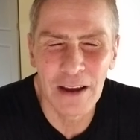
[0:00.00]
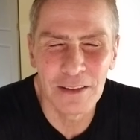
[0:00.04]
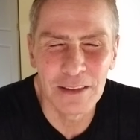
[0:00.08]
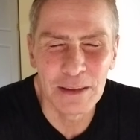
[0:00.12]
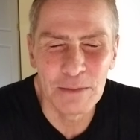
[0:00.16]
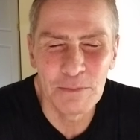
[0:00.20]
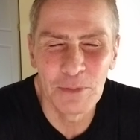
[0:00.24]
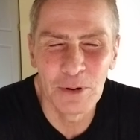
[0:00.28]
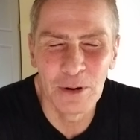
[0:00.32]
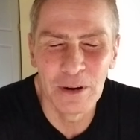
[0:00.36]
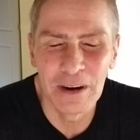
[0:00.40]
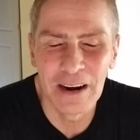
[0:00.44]

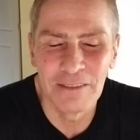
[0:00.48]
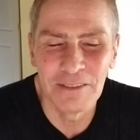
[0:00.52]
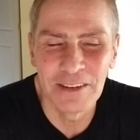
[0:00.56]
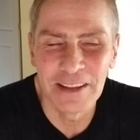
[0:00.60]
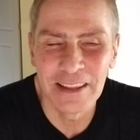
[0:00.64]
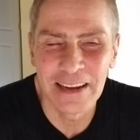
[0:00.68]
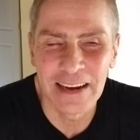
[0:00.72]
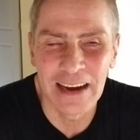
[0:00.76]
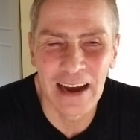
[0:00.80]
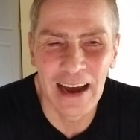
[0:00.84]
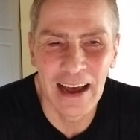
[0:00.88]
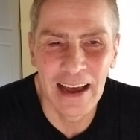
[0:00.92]
put
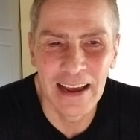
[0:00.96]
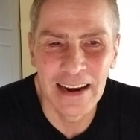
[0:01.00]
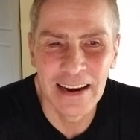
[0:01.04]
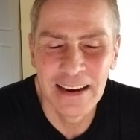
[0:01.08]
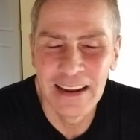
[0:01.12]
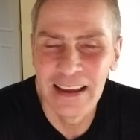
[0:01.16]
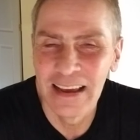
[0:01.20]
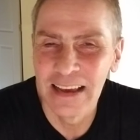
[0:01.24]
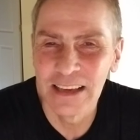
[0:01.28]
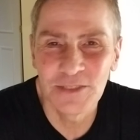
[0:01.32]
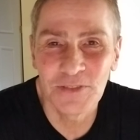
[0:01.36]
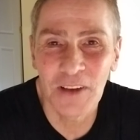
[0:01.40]
everything on.
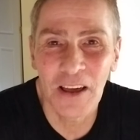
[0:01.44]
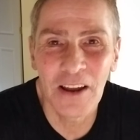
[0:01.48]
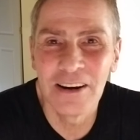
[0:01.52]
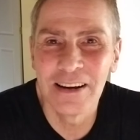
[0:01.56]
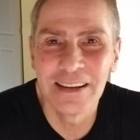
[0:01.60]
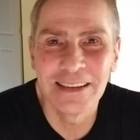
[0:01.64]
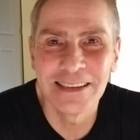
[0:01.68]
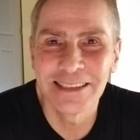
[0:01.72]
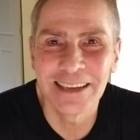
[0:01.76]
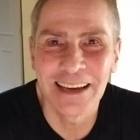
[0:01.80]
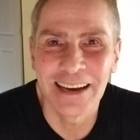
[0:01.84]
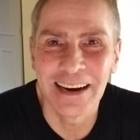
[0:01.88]
His father
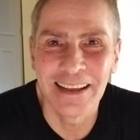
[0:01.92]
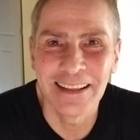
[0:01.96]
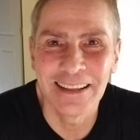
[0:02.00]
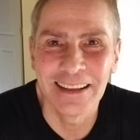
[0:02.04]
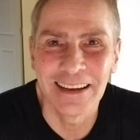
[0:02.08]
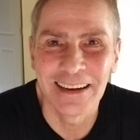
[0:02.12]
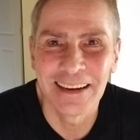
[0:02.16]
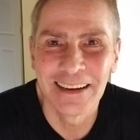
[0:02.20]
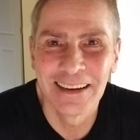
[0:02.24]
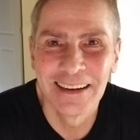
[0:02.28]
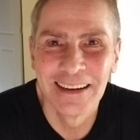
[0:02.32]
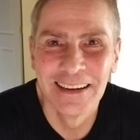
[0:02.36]
didn't say
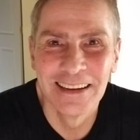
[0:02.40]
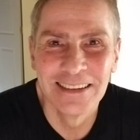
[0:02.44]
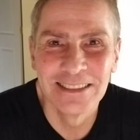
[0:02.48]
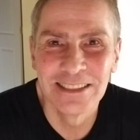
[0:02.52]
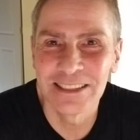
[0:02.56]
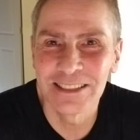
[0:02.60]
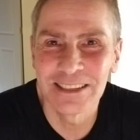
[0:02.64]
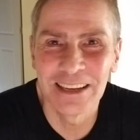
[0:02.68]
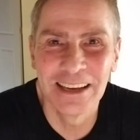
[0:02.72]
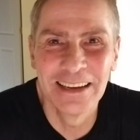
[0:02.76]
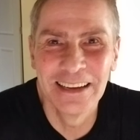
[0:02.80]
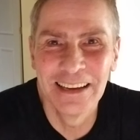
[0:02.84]
anything.
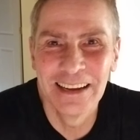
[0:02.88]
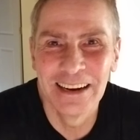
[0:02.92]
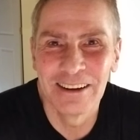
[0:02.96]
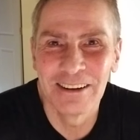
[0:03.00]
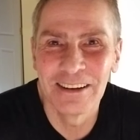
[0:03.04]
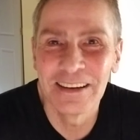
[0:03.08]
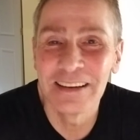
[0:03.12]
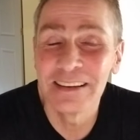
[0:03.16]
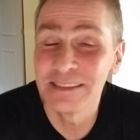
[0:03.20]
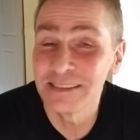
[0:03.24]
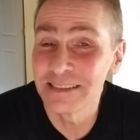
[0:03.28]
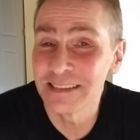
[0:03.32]
Just, you know,
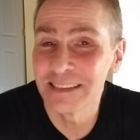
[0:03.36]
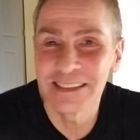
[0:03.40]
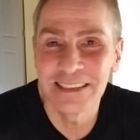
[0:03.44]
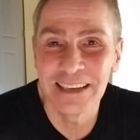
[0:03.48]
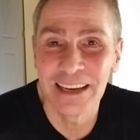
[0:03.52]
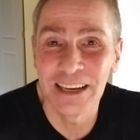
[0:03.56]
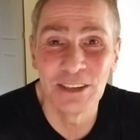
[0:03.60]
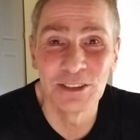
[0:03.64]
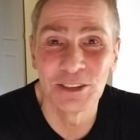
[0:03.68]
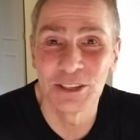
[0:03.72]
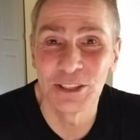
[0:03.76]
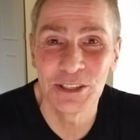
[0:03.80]
he's this
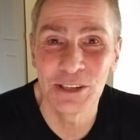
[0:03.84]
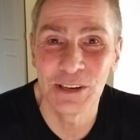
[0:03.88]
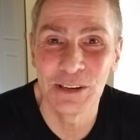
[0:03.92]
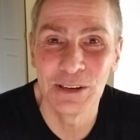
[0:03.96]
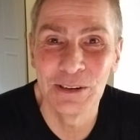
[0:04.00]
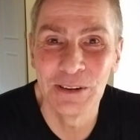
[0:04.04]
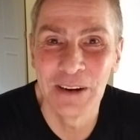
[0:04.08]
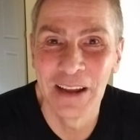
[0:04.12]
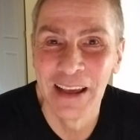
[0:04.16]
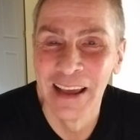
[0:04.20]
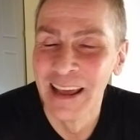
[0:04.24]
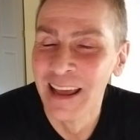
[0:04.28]
English
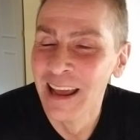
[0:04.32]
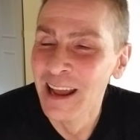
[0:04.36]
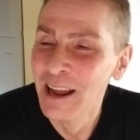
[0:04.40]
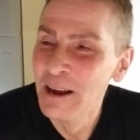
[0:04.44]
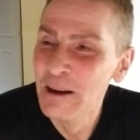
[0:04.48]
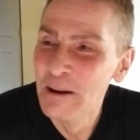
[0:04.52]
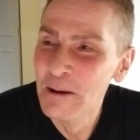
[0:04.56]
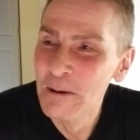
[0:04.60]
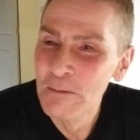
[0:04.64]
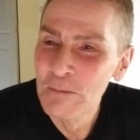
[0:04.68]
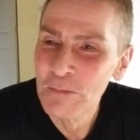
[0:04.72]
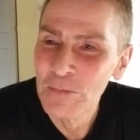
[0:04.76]
dude.
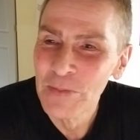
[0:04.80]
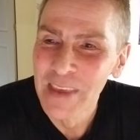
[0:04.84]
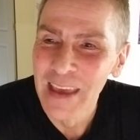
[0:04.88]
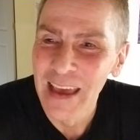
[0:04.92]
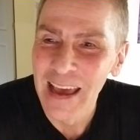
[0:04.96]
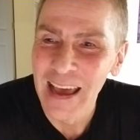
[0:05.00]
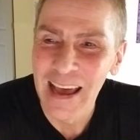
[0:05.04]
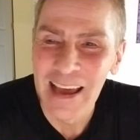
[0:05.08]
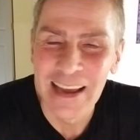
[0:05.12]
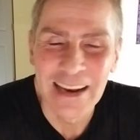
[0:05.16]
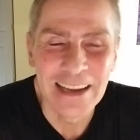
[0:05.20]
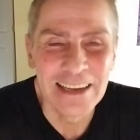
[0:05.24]

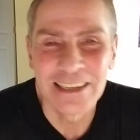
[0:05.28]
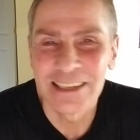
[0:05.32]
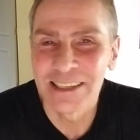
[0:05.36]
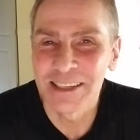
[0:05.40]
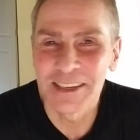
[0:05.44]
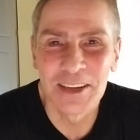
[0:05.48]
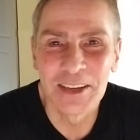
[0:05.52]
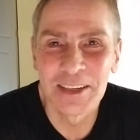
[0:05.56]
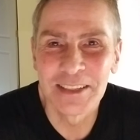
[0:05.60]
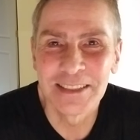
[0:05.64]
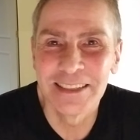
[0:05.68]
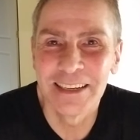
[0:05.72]
And he just
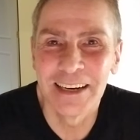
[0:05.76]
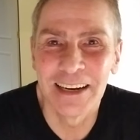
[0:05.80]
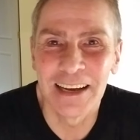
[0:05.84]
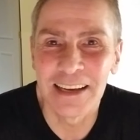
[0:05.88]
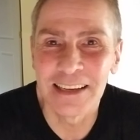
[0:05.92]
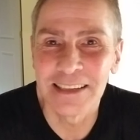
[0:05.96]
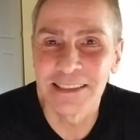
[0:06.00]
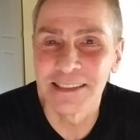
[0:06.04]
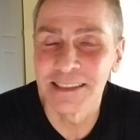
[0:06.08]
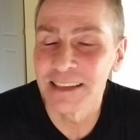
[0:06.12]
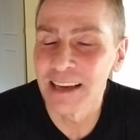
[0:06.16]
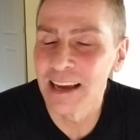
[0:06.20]
looked at
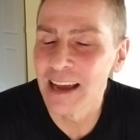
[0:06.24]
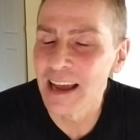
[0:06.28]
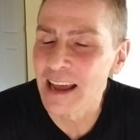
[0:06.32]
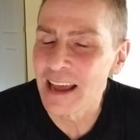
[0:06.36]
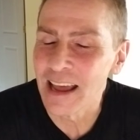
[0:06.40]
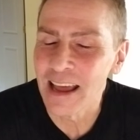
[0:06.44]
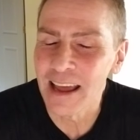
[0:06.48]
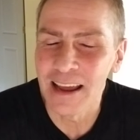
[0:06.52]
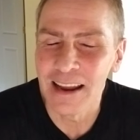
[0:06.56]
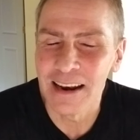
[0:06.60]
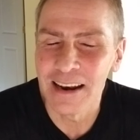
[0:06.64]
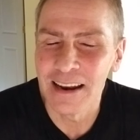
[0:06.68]
us,
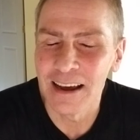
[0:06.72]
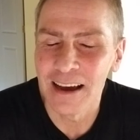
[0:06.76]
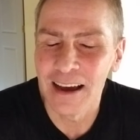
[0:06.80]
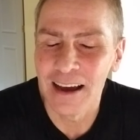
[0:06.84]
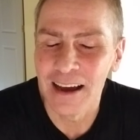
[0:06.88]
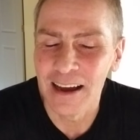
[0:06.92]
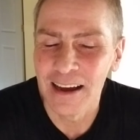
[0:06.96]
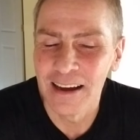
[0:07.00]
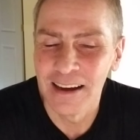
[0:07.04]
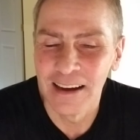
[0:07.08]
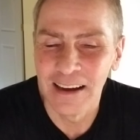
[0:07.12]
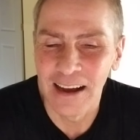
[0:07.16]
and
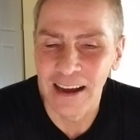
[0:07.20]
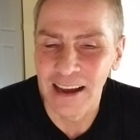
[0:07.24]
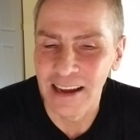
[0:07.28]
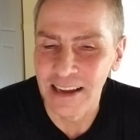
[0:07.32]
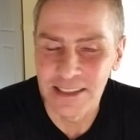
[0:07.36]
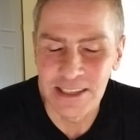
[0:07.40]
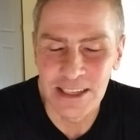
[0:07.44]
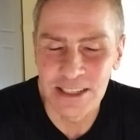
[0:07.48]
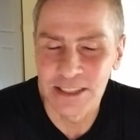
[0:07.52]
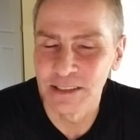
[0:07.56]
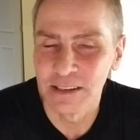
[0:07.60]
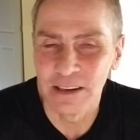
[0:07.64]
I
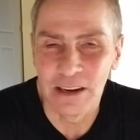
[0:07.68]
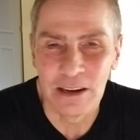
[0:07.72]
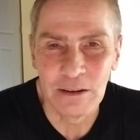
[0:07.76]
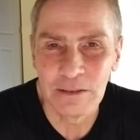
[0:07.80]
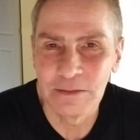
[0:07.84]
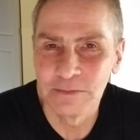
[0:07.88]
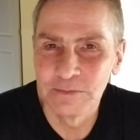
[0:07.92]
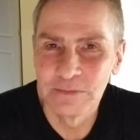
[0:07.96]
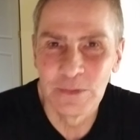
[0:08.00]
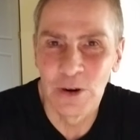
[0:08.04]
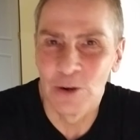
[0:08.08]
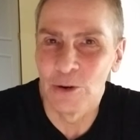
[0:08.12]
just, you know,
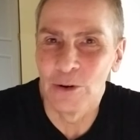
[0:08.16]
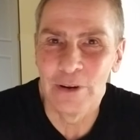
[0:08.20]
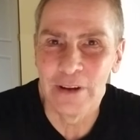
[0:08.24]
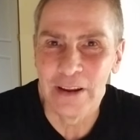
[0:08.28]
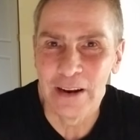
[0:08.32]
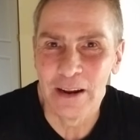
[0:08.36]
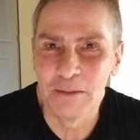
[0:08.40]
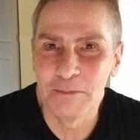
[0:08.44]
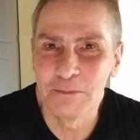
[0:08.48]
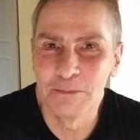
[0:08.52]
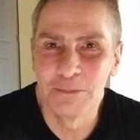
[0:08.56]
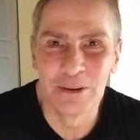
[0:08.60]
prayed
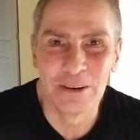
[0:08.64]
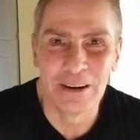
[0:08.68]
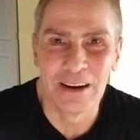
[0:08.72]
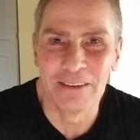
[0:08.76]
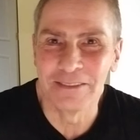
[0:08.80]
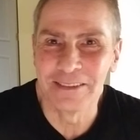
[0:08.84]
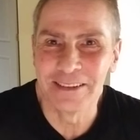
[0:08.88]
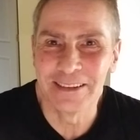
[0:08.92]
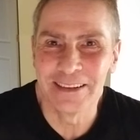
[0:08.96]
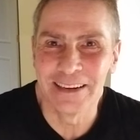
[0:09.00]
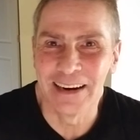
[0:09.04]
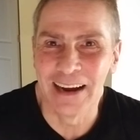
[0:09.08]
up, put
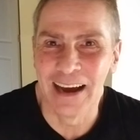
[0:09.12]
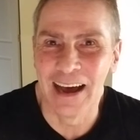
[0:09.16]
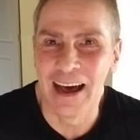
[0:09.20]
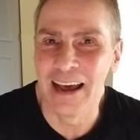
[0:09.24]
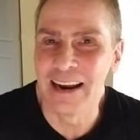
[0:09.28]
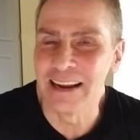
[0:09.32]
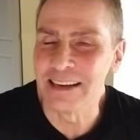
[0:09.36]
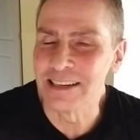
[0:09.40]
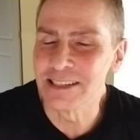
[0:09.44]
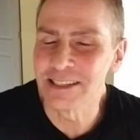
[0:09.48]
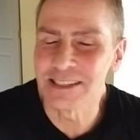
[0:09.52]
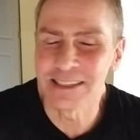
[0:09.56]
everything
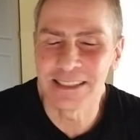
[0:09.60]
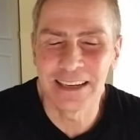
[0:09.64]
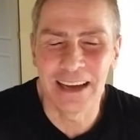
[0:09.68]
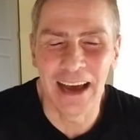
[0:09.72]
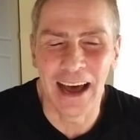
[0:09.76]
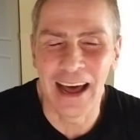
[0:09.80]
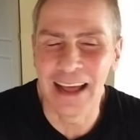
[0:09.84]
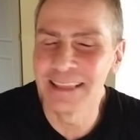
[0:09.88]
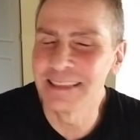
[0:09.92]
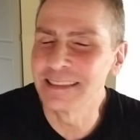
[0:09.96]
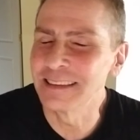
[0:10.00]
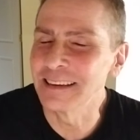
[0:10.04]
on, and just
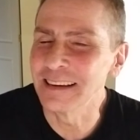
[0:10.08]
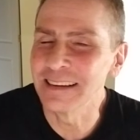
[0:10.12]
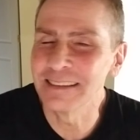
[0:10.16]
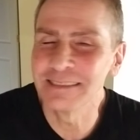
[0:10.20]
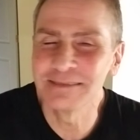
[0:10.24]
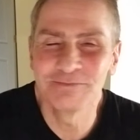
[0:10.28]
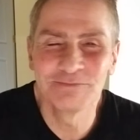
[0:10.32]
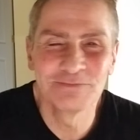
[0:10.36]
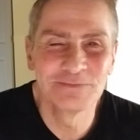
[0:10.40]
got the